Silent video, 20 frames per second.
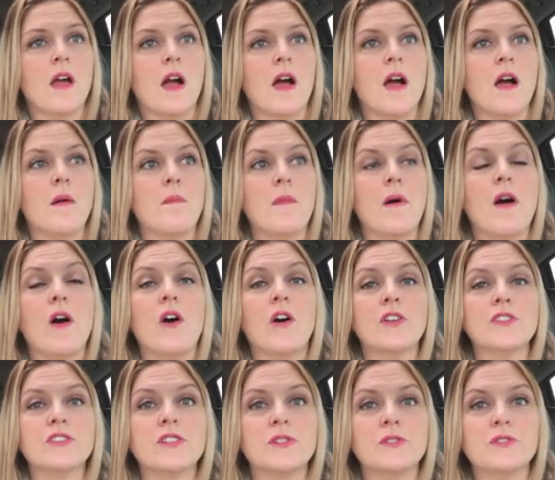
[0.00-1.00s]
Um,
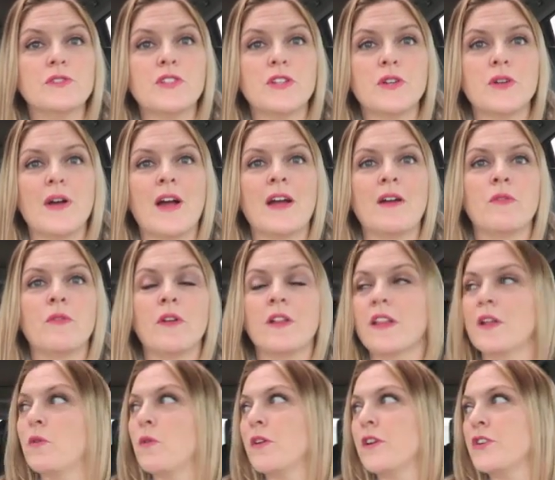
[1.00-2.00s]
also too, I
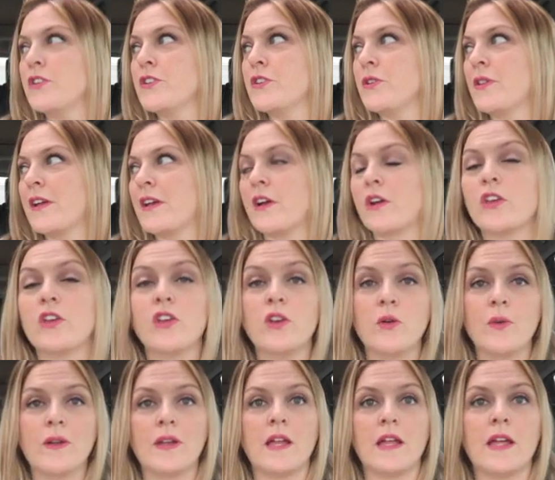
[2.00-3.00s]
really want to do like a
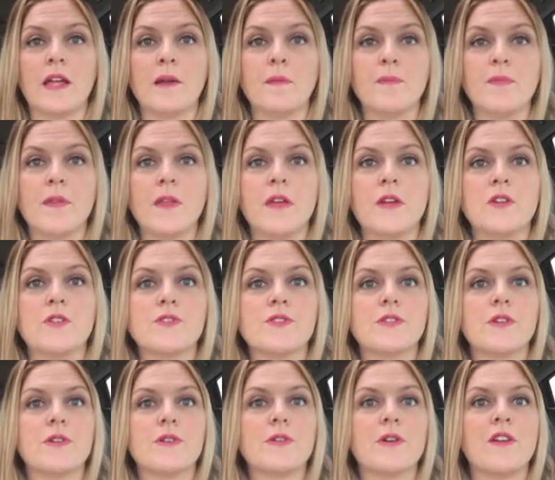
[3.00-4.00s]
Q and A.
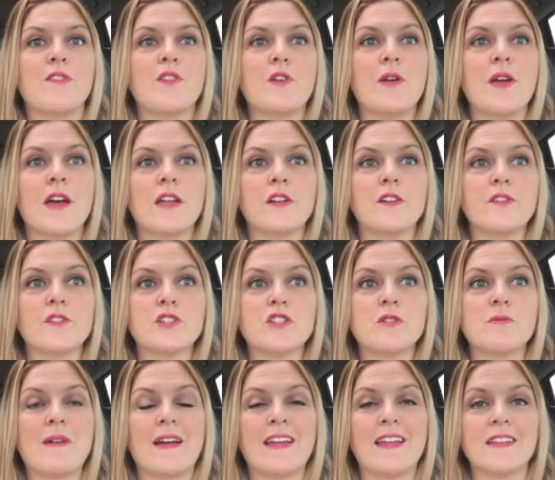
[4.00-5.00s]
So if you head over
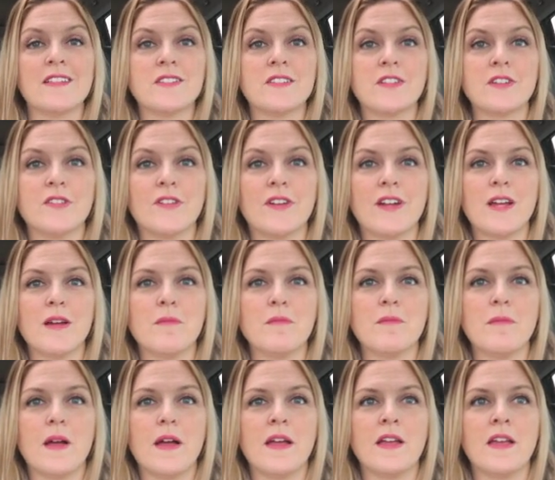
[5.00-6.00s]
to my
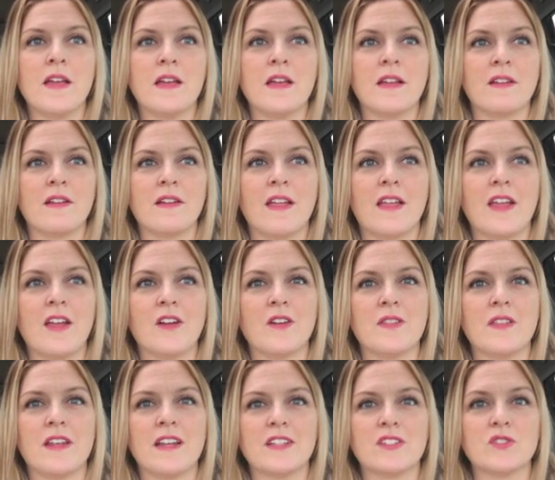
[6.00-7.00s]
Instagram and uh, here
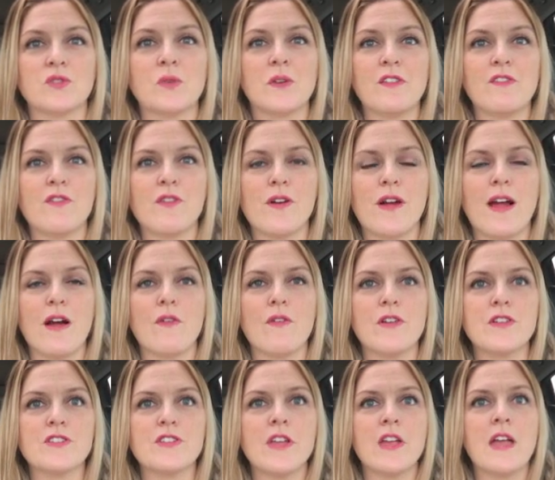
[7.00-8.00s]
in the next twenty-four
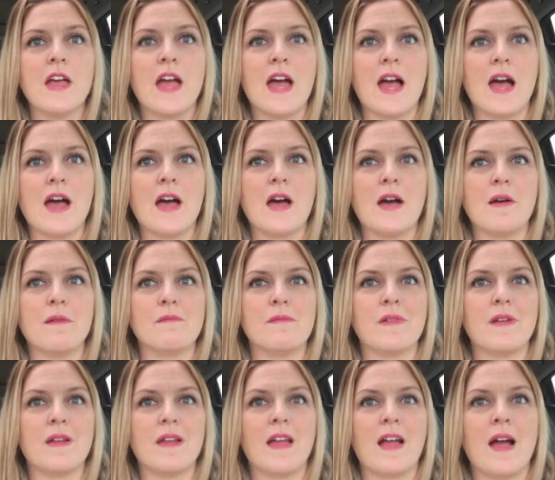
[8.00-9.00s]
hours,
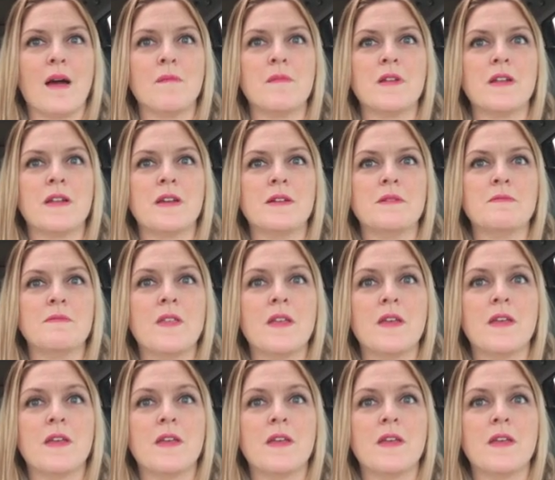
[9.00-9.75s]
um, I'm going to